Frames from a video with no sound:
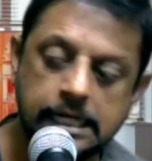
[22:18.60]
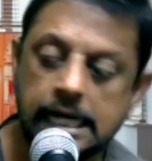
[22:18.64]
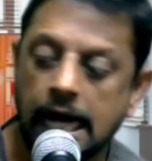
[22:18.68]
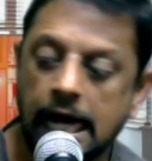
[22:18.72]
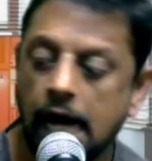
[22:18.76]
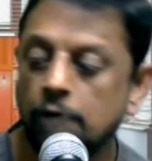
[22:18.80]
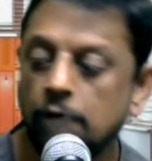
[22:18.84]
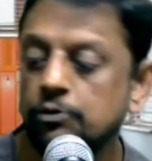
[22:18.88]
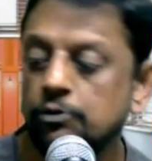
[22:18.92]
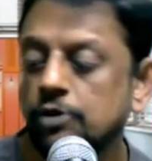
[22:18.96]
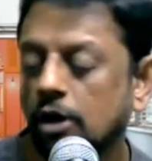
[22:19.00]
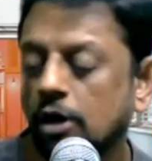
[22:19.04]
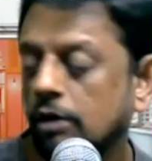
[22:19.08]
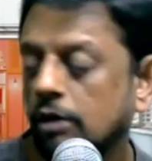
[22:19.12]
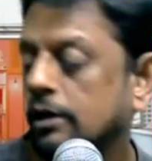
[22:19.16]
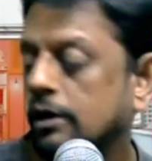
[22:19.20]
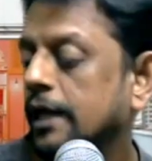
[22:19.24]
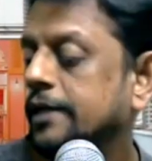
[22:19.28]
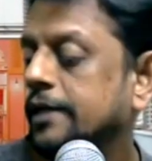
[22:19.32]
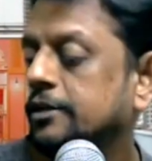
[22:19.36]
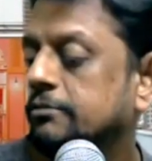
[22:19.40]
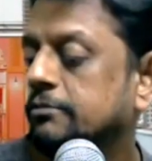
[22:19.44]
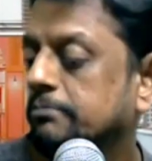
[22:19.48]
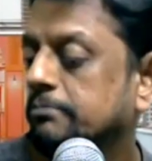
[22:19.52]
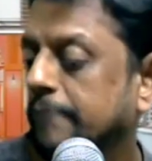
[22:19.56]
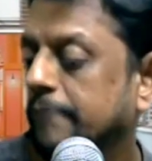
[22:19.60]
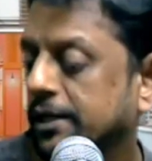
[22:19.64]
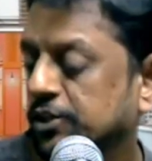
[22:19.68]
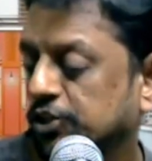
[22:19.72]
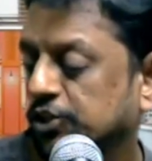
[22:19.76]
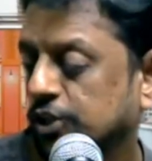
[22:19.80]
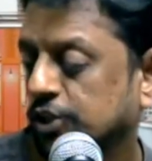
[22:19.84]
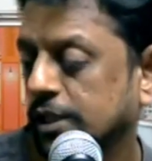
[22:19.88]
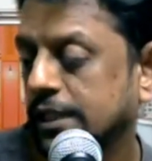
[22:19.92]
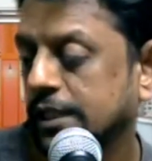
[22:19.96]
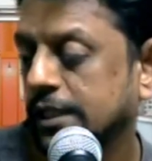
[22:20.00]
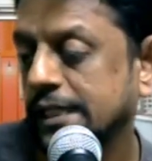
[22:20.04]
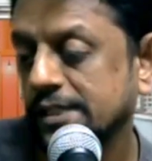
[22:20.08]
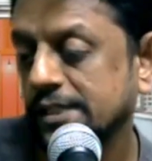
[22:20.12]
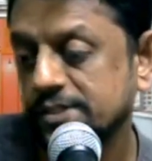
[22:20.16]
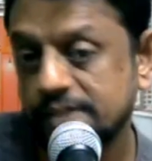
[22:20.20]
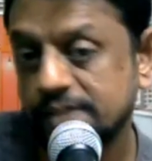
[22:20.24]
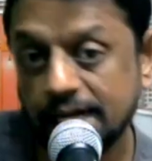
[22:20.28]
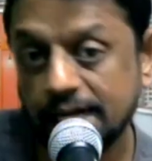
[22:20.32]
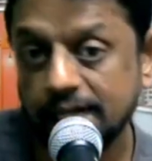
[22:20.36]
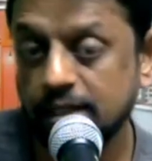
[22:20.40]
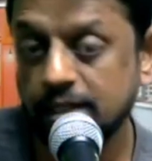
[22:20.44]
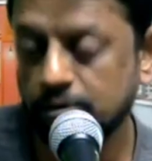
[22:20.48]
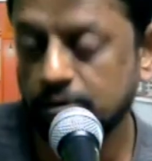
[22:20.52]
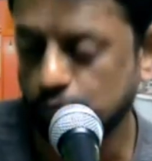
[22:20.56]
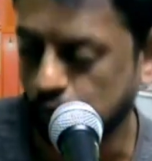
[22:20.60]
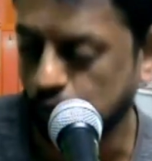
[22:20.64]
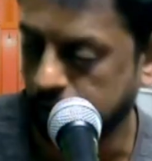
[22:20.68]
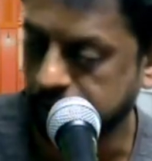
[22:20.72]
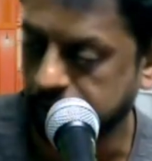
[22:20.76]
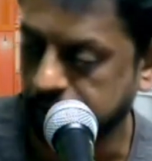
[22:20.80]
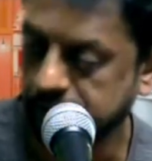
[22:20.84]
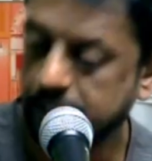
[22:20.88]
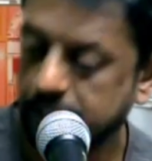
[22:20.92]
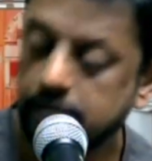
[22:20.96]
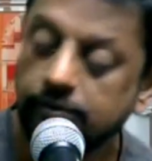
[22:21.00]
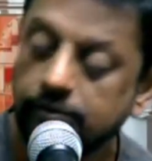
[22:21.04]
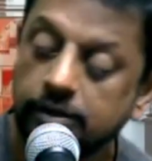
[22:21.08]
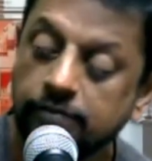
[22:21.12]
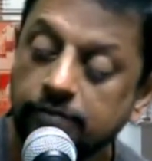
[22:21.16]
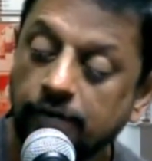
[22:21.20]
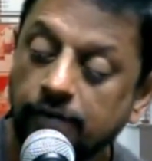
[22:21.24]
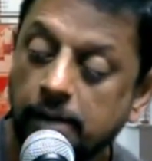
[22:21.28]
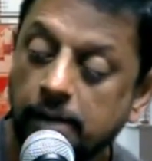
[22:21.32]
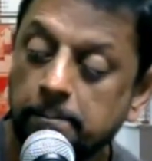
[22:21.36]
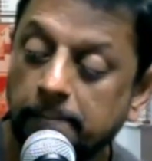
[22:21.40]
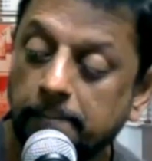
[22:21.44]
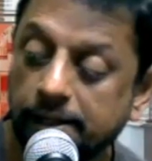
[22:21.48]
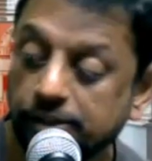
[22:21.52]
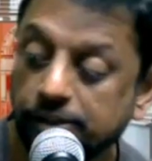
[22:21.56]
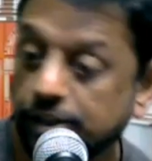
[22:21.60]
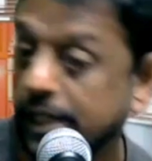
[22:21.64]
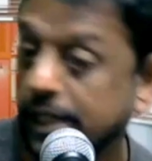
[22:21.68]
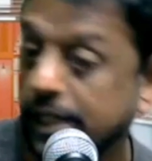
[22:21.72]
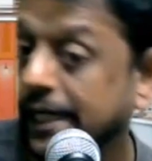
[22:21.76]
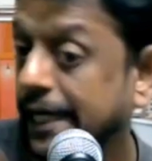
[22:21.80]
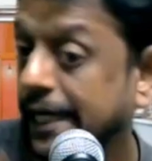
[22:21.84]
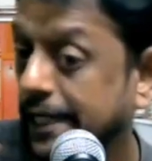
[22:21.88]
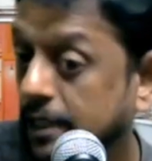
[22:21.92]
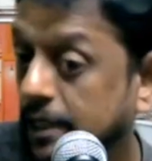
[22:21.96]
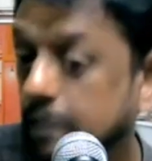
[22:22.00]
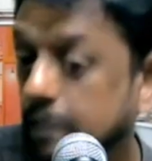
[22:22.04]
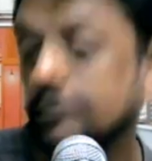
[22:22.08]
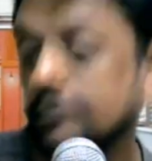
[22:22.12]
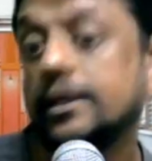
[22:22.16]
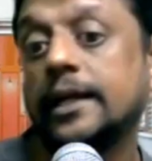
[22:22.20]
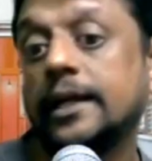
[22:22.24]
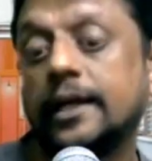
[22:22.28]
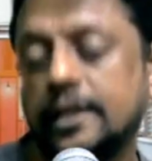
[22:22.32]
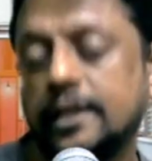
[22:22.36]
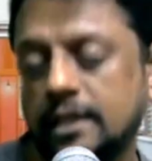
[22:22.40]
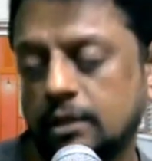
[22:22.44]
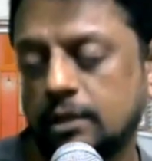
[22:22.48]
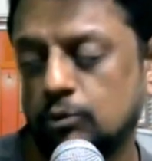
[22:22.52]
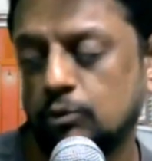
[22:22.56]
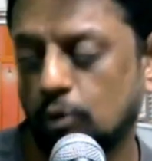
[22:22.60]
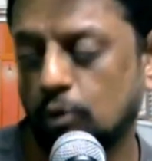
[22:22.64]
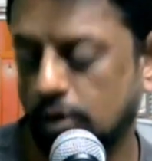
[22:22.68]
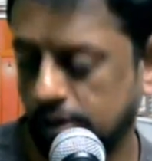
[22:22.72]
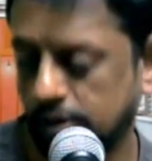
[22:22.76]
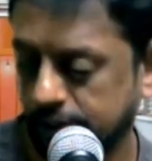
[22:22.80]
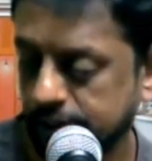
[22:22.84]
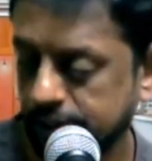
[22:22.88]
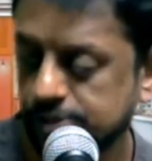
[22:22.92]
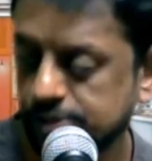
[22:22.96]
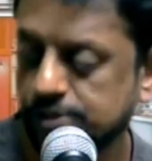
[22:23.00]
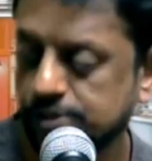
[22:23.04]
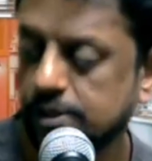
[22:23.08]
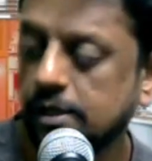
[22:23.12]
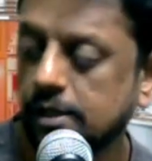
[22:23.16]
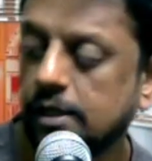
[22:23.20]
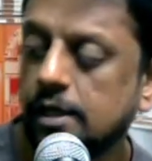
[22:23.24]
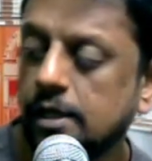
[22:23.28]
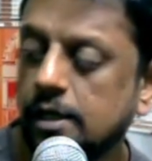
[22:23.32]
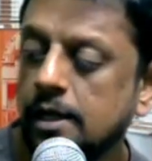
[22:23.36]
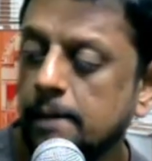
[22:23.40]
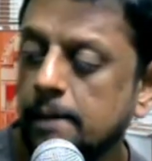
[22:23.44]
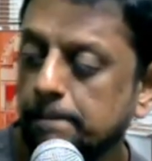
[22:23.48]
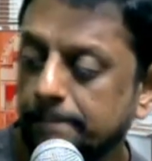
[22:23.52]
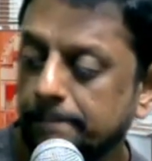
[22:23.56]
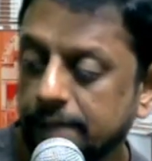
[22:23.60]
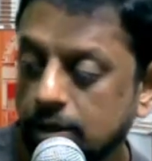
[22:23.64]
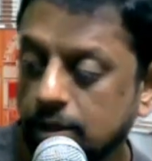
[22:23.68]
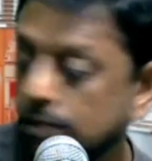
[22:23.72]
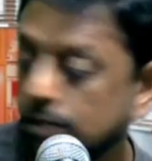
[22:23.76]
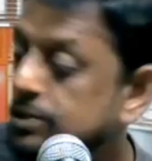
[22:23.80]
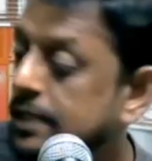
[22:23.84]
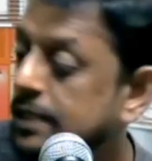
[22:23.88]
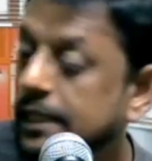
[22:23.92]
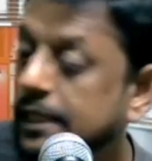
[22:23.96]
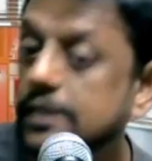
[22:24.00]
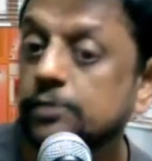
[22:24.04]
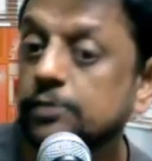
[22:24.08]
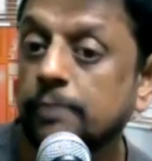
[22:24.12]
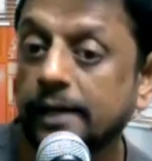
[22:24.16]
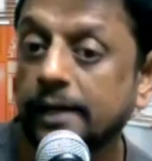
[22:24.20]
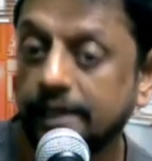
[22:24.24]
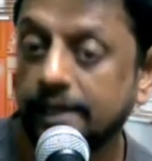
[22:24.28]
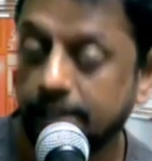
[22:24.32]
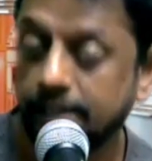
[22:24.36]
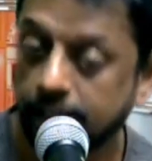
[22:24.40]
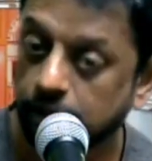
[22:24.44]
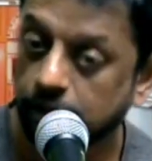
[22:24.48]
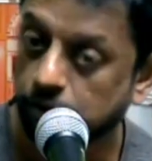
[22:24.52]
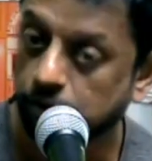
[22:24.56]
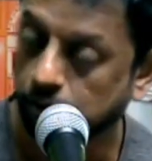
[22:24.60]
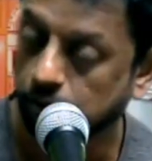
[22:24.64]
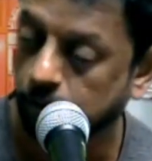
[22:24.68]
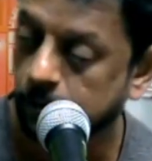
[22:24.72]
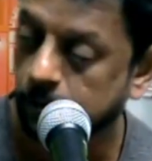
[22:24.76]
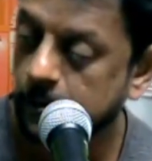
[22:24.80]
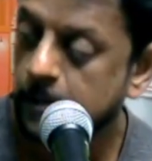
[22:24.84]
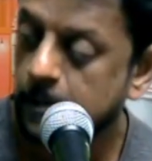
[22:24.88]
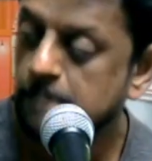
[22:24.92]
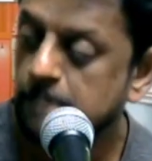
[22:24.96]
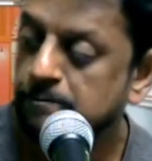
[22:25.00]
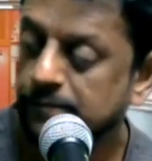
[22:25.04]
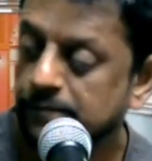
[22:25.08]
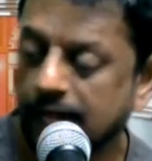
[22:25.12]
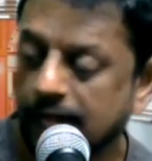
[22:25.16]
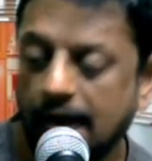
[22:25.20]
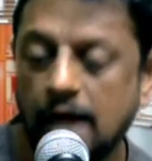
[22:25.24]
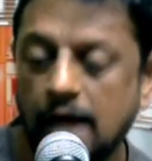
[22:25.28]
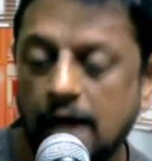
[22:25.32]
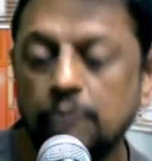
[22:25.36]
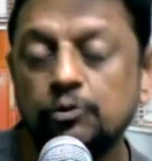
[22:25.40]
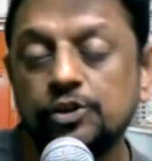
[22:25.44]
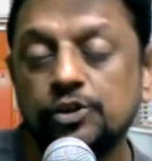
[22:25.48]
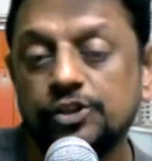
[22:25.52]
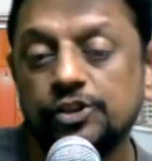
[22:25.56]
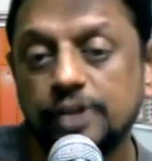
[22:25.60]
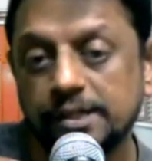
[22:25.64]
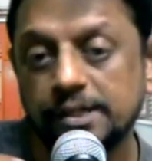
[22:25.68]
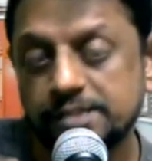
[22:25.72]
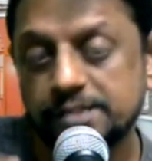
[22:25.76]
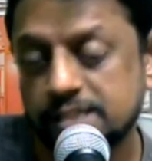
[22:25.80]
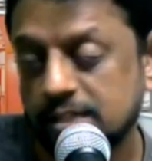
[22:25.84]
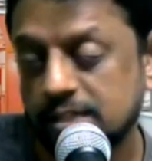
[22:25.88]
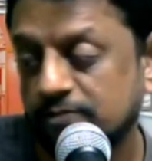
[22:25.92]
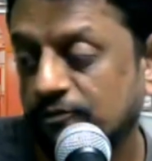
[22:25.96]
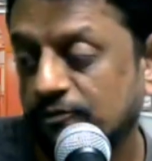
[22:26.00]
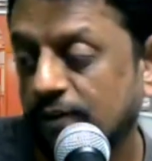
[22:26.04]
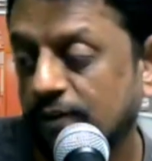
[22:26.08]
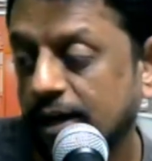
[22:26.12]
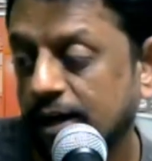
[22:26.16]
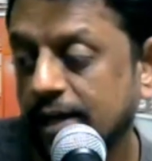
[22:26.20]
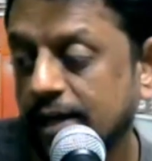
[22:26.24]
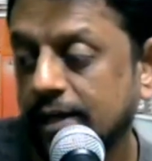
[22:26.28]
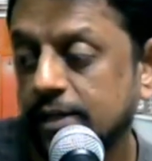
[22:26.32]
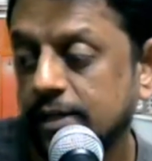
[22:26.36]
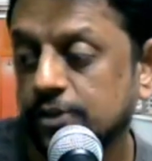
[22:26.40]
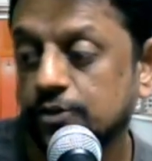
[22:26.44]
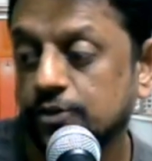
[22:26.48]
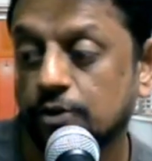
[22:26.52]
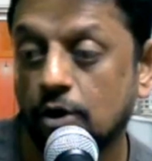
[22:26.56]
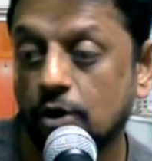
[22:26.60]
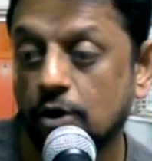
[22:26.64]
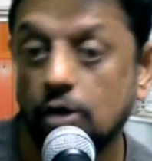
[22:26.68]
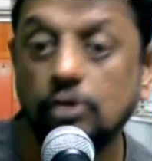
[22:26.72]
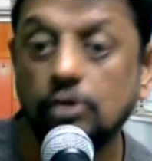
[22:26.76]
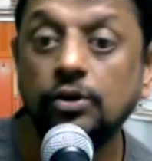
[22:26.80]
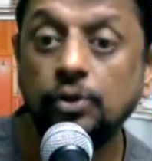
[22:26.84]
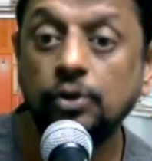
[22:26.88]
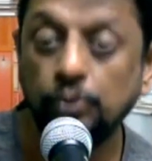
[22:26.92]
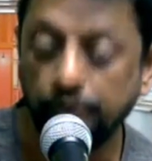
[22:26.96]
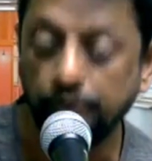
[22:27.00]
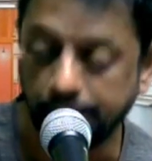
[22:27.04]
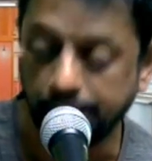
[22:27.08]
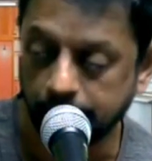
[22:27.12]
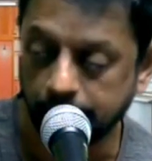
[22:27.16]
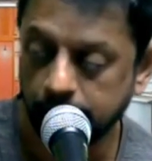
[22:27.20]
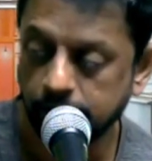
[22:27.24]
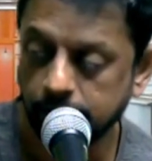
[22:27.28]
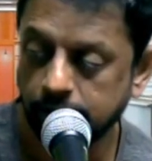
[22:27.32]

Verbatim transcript: i would not like to mention his negative qualities and even if i'm mentioning any of the negative qualities because he's my hero i would justify his wrongdoing